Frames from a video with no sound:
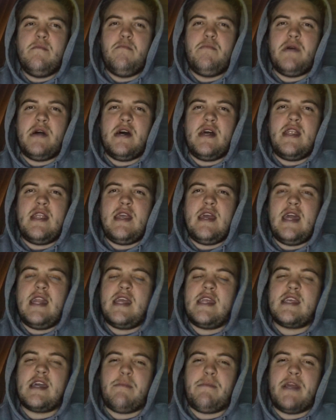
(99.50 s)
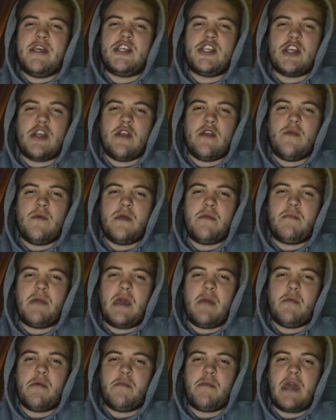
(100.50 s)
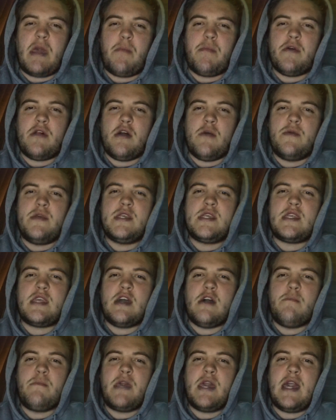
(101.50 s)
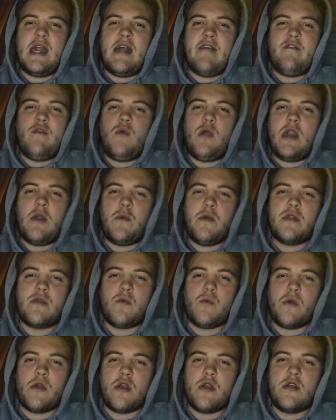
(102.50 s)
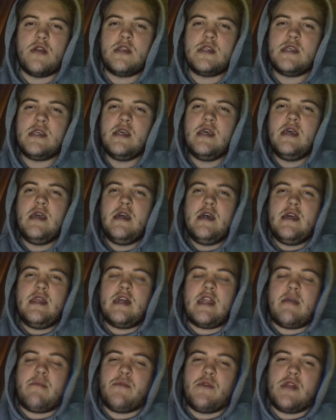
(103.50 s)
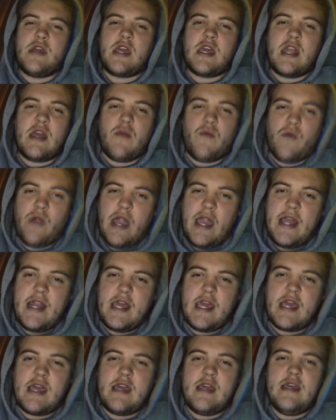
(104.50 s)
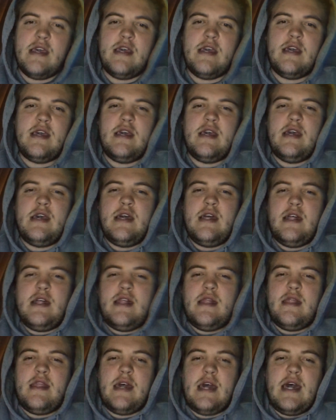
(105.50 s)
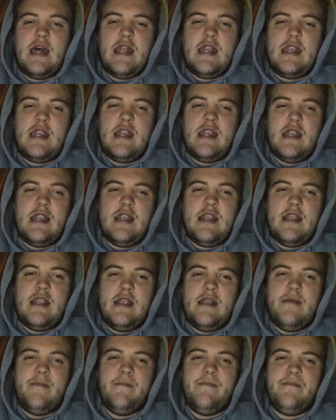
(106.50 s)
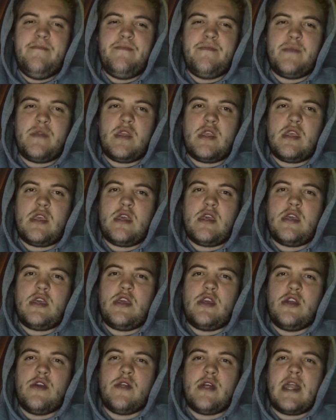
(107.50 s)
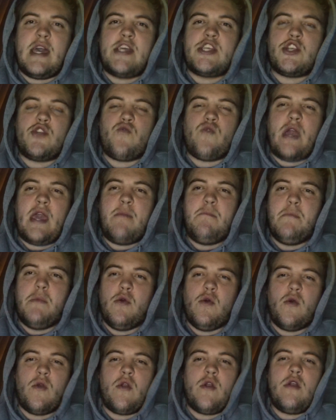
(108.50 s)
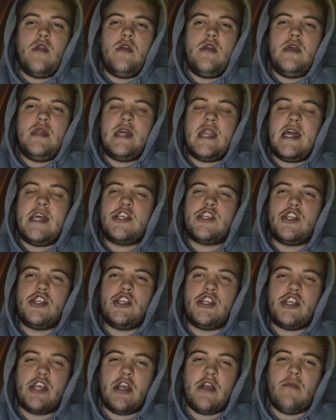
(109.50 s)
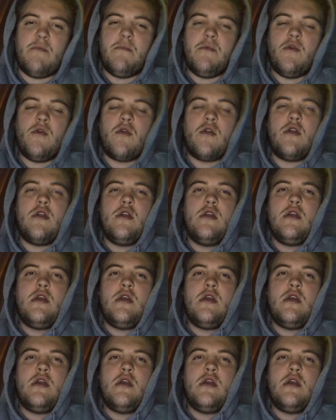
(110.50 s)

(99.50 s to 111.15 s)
But anytime I share it with people, people always tell me I have a way with words, that I'm really good at writing, that that I should write more and that I should share more.